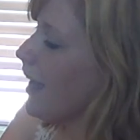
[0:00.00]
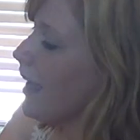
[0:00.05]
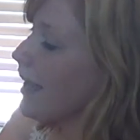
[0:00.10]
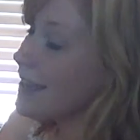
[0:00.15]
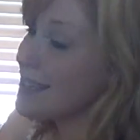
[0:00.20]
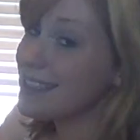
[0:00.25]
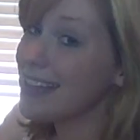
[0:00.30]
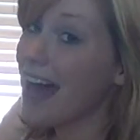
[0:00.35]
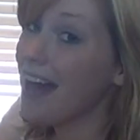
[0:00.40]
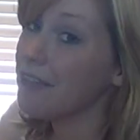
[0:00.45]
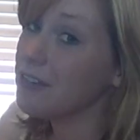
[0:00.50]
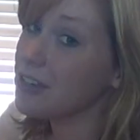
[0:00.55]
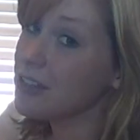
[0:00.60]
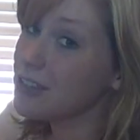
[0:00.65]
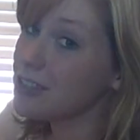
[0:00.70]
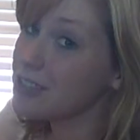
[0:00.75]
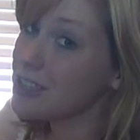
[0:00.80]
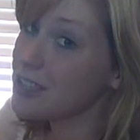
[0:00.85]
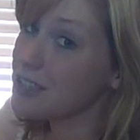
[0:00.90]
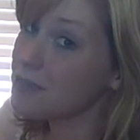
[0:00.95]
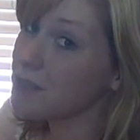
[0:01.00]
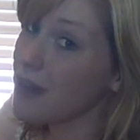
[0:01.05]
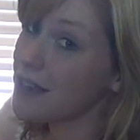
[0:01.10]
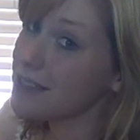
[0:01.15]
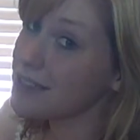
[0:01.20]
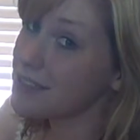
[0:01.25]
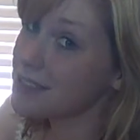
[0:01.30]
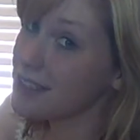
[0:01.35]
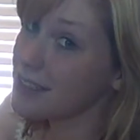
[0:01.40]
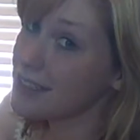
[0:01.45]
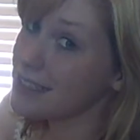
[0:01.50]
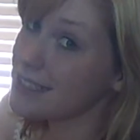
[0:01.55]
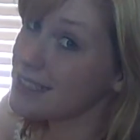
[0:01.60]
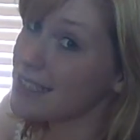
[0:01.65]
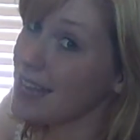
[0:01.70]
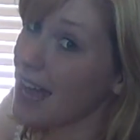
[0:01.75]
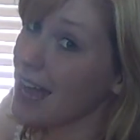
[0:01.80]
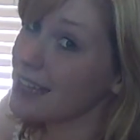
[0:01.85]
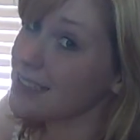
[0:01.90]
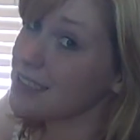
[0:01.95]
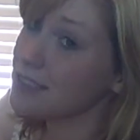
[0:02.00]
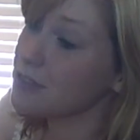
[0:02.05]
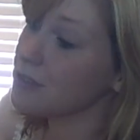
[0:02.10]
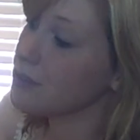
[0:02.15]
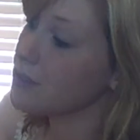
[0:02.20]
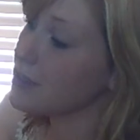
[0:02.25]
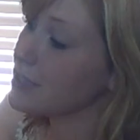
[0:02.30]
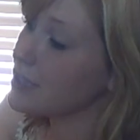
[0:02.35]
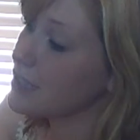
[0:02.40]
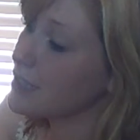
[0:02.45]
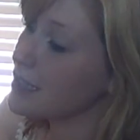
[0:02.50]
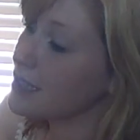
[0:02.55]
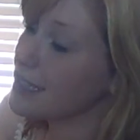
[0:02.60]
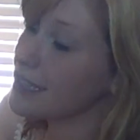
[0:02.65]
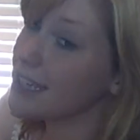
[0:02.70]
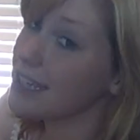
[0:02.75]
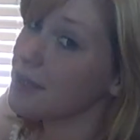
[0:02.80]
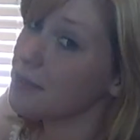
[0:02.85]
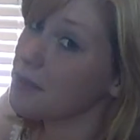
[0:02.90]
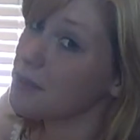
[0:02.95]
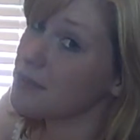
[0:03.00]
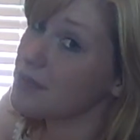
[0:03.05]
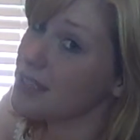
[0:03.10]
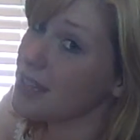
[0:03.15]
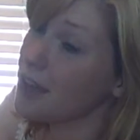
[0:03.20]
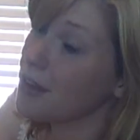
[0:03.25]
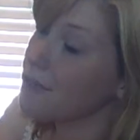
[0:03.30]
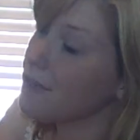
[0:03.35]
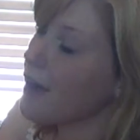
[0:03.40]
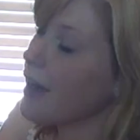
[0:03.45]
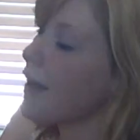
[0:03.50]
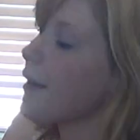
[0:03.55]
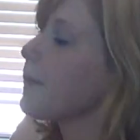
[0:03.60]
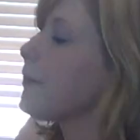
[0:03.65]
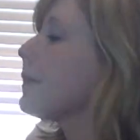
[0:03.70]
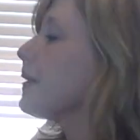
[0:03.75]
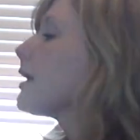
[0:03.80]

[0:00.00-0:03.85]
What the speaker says: He's having to use those muscles on the side to really keep himself up.